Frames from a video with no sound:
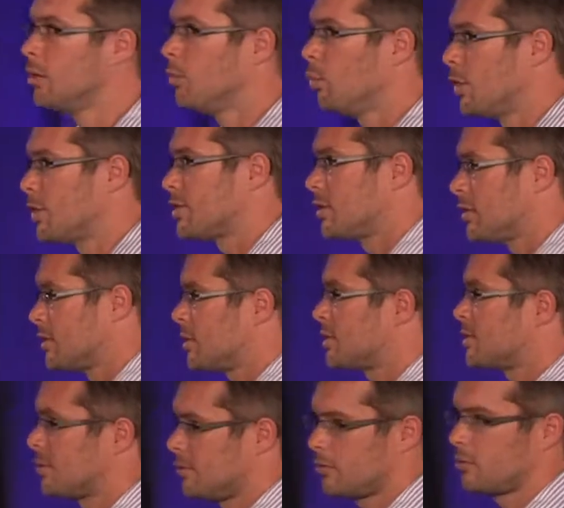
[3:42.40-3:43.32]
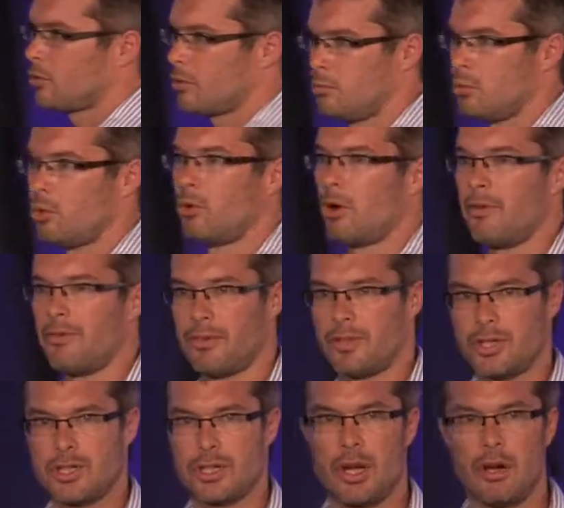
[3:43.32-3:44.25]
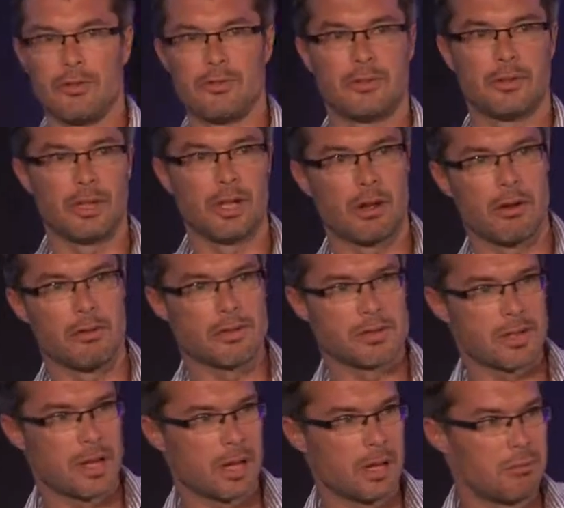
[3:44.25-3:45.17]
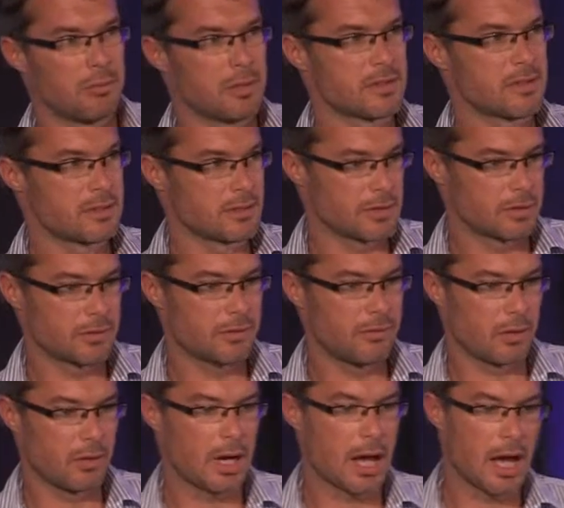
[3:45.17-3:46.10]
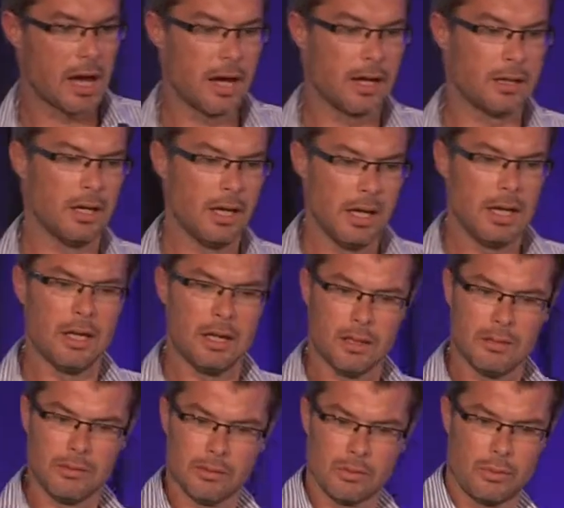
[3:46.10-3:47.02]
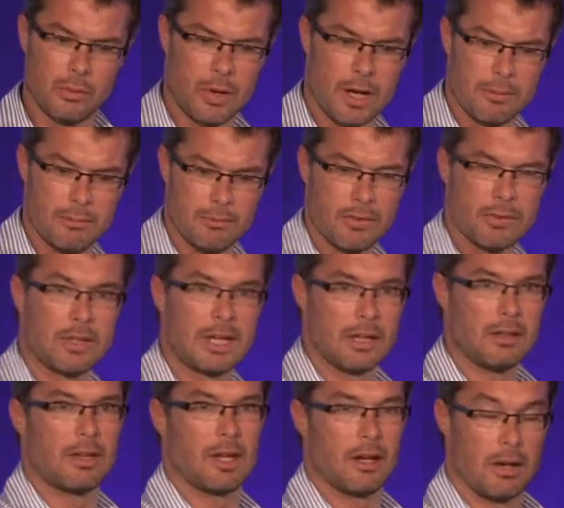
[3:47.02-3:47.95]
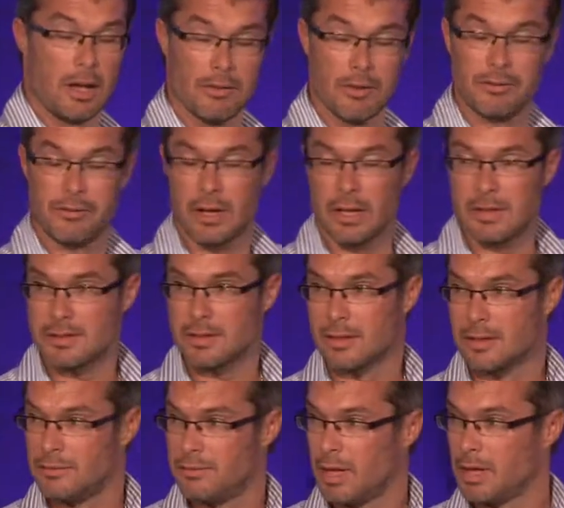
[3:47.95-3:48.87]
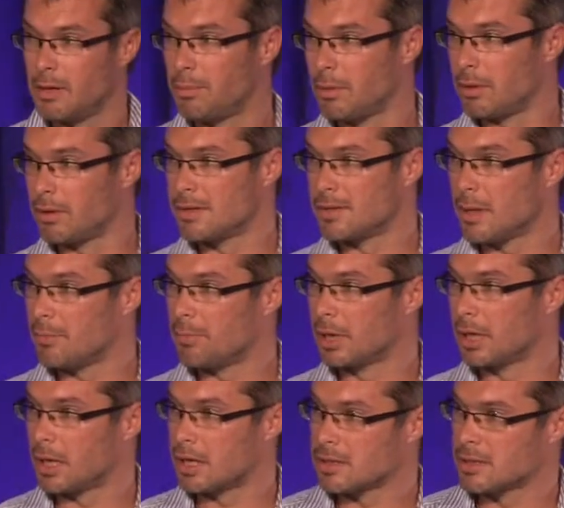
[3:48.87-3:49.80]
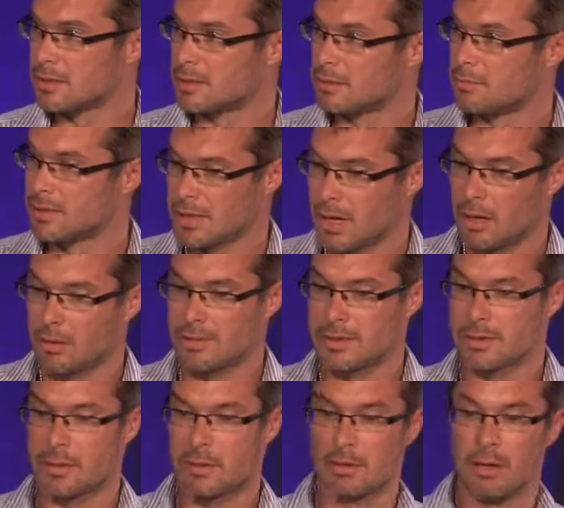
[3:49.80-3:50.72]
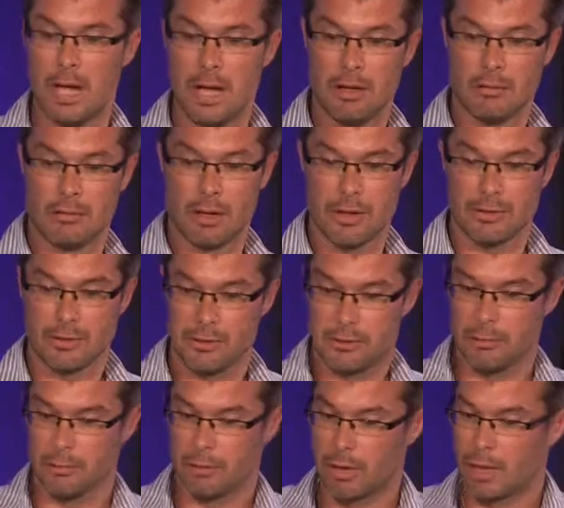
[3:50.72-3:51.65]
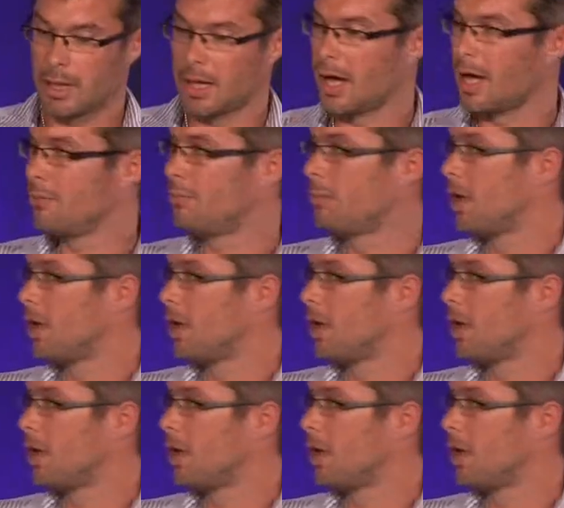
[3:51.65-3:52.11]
which are just sort of more off the shelf. For, you know, startup businesses, it's very hard to, they don't have the funds to develop all of these applications themselves. So right through from credit card